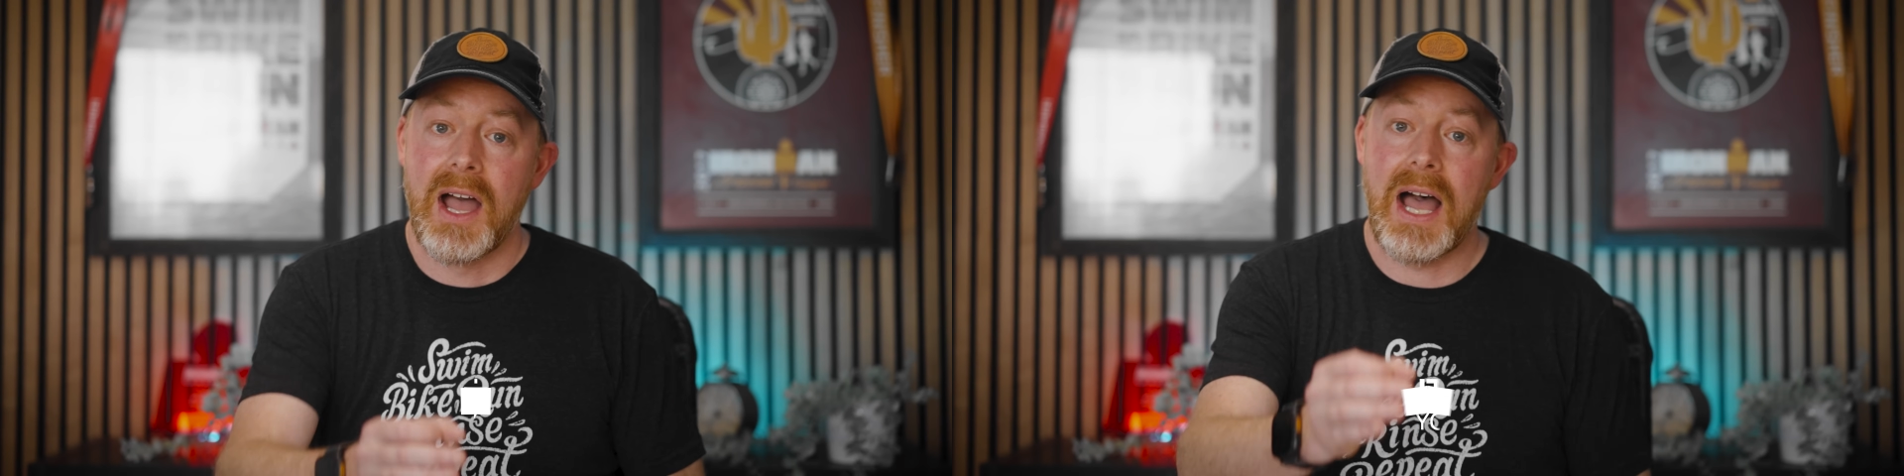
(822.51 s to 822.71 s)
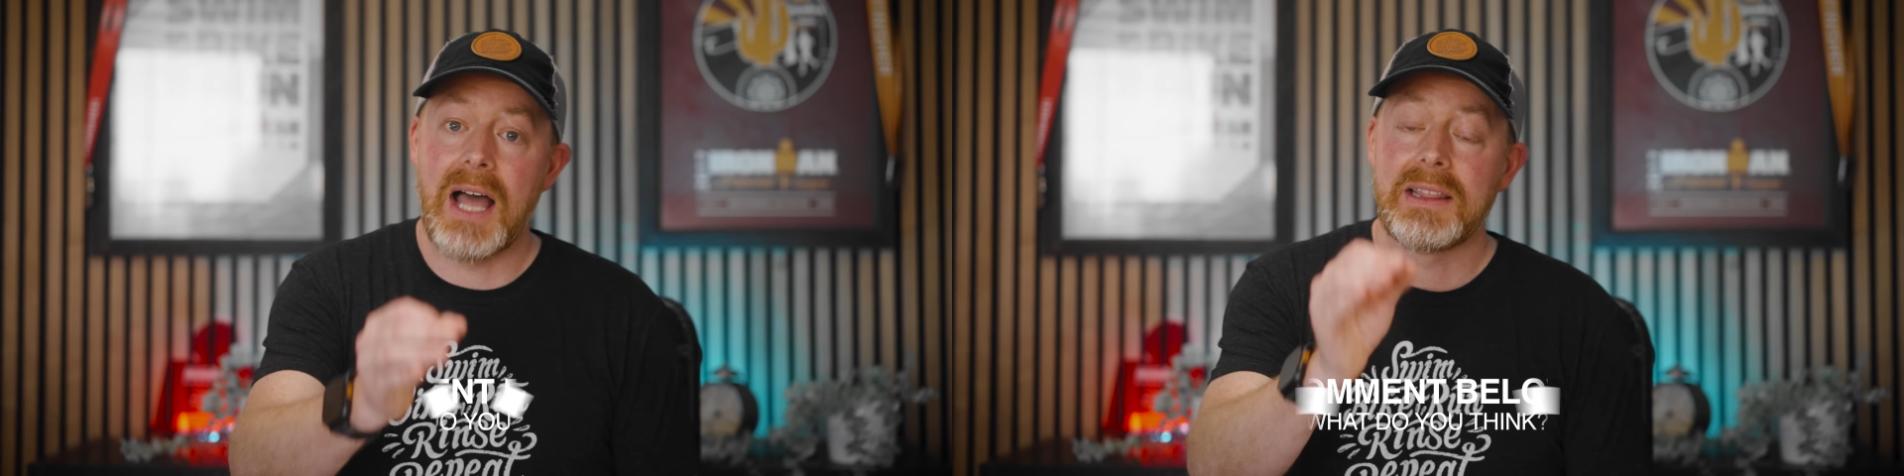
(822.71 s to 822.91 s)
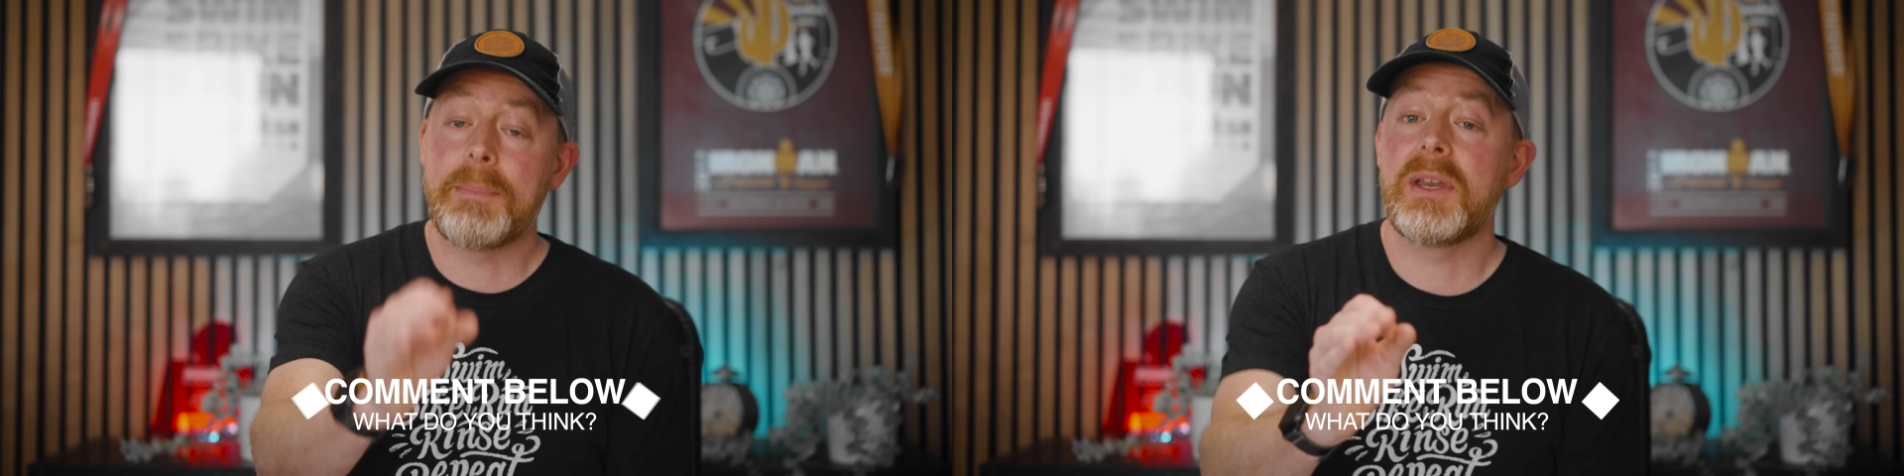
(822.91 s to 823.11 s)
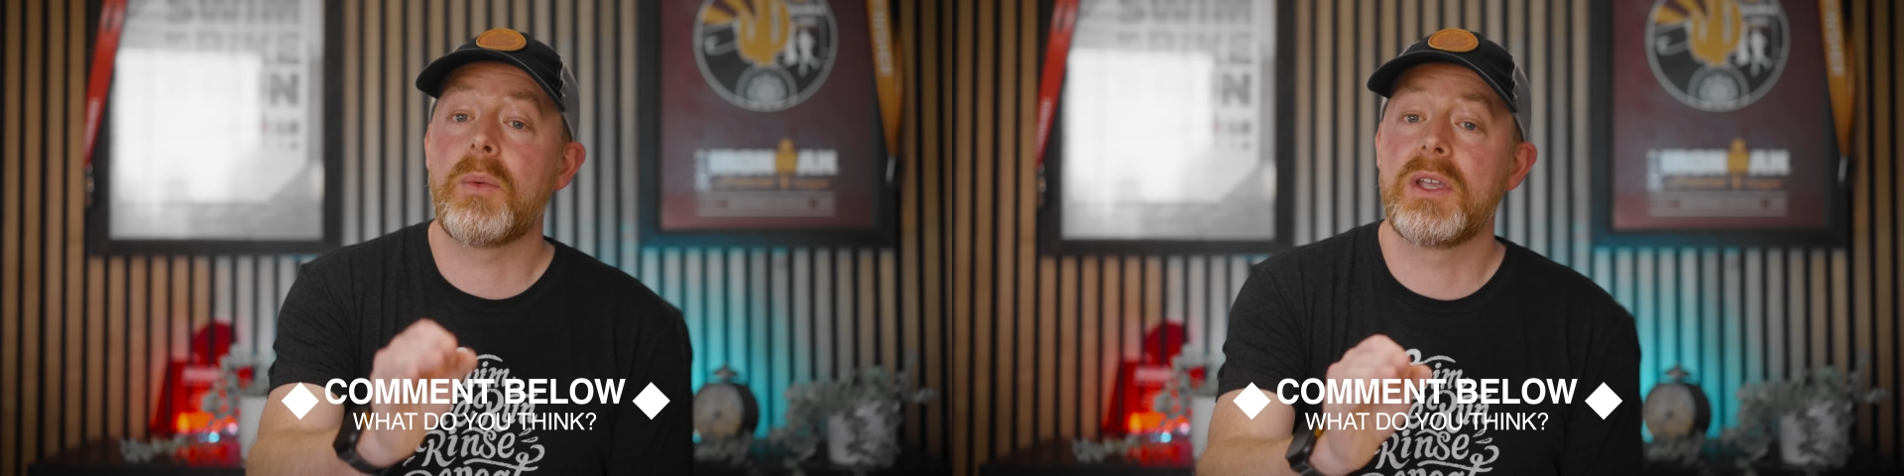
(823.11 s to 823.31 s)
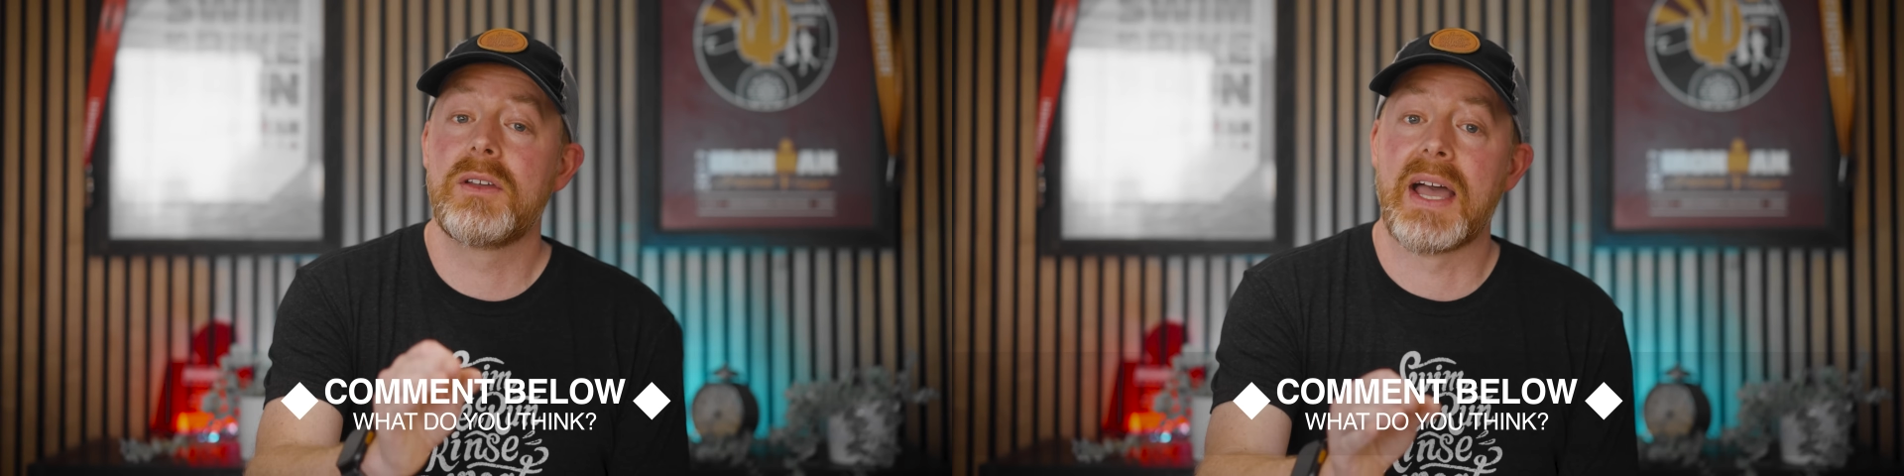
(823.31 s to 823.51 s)
Let me
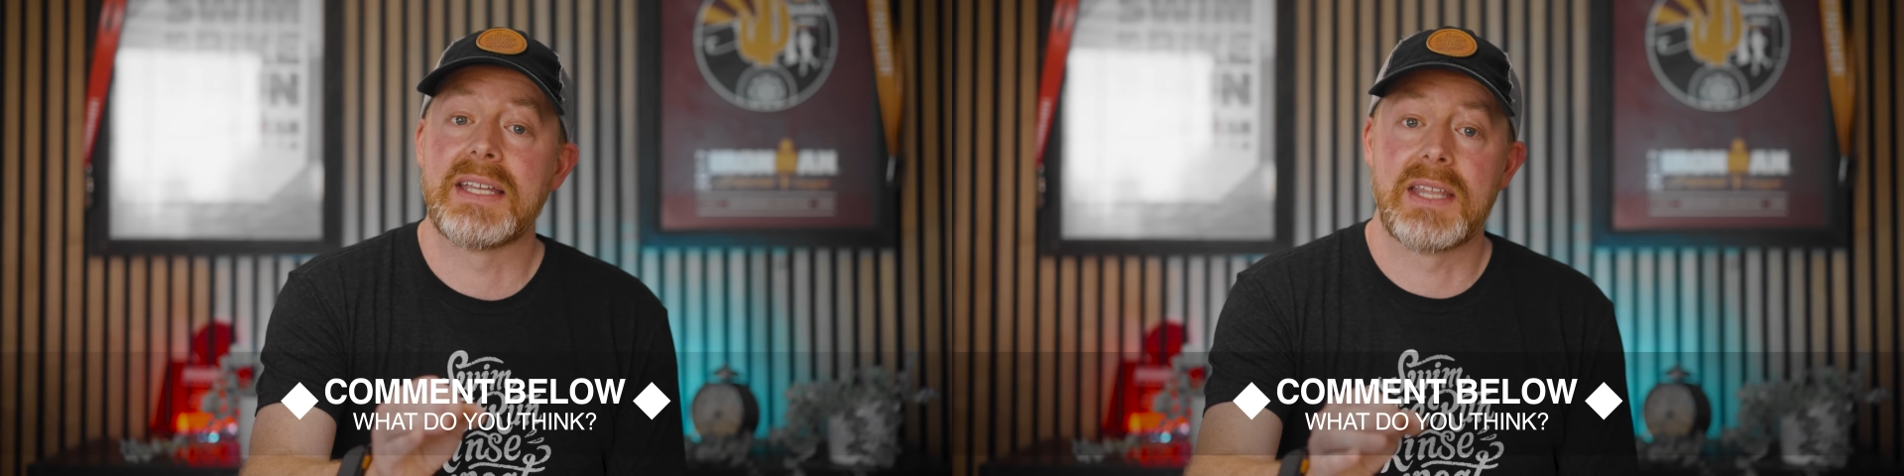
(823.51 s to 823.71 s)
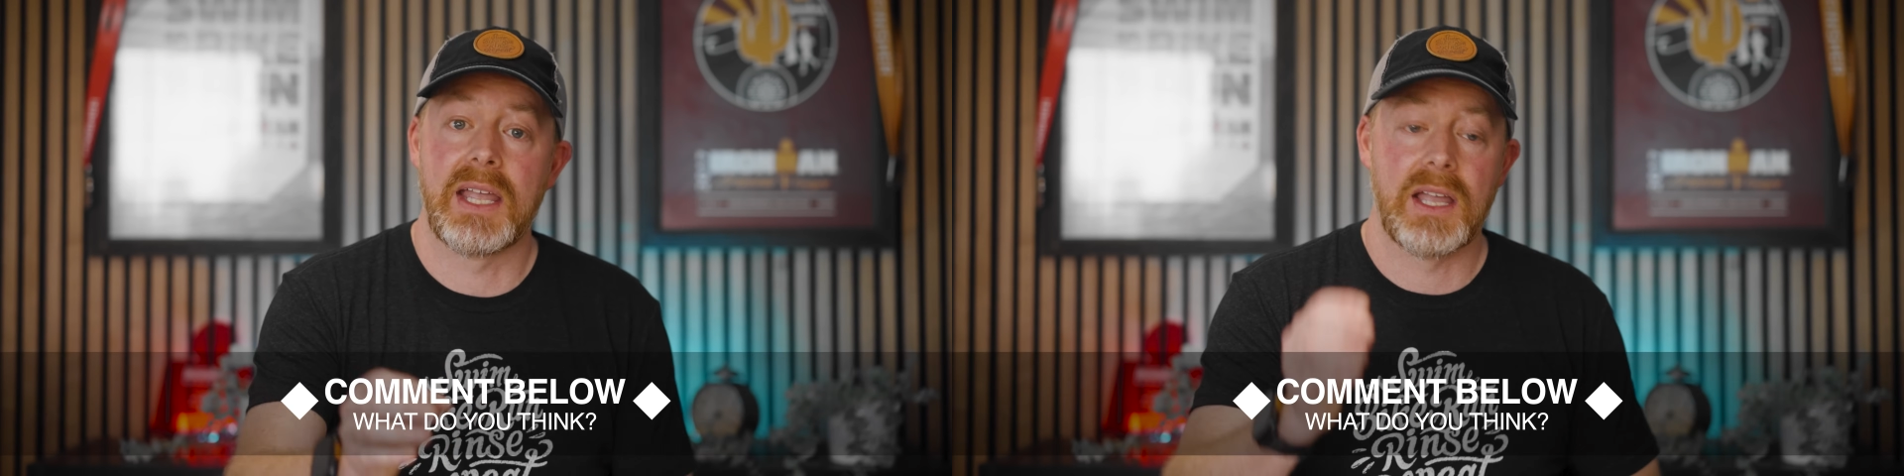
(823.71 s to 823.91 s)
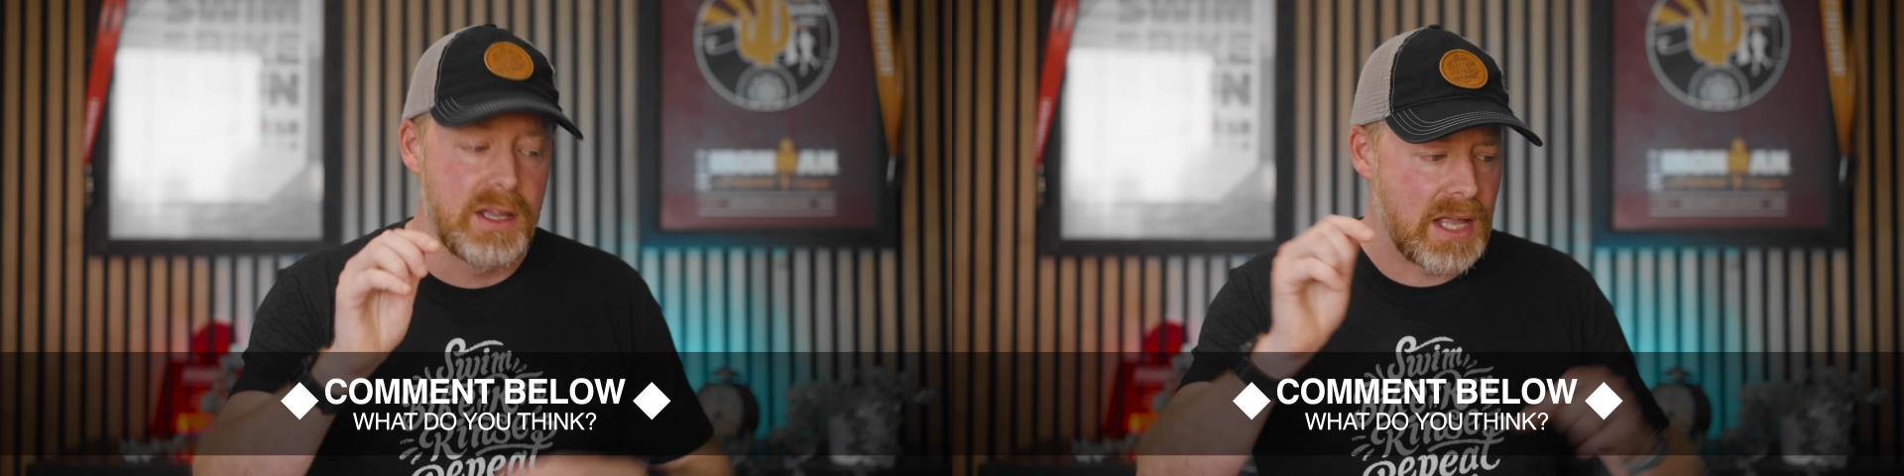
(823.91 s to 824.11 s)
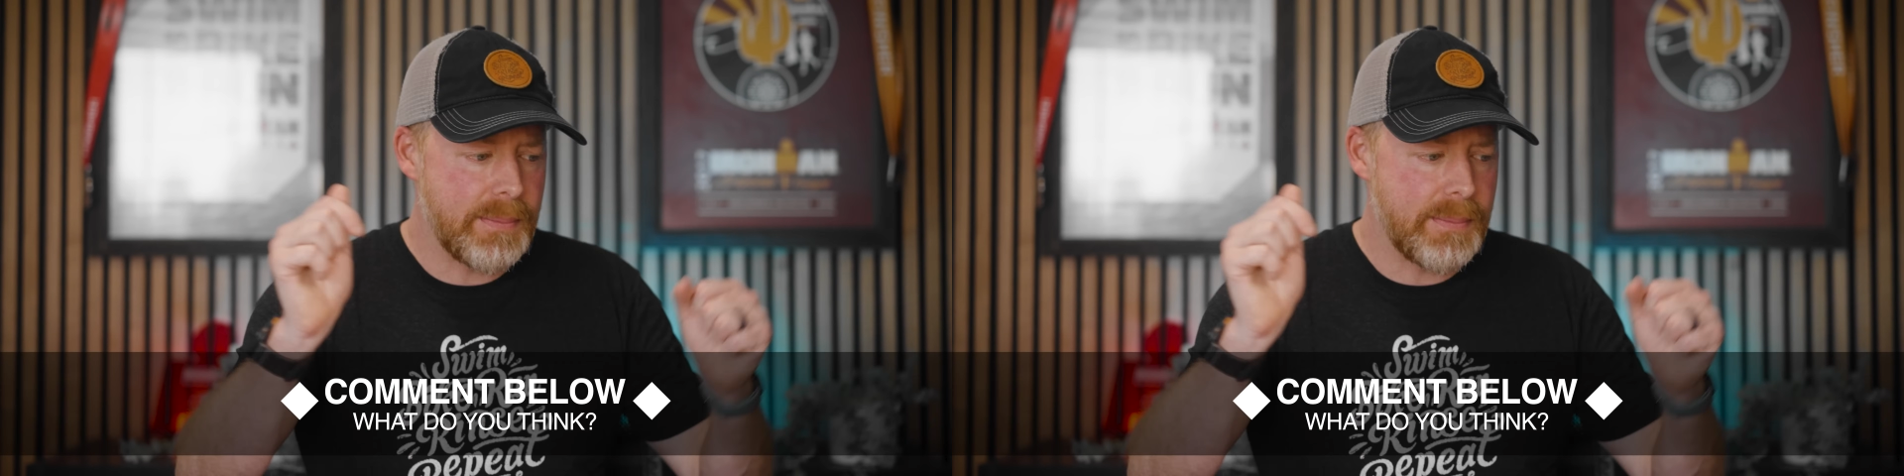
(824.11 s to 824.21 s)
know what you guys think.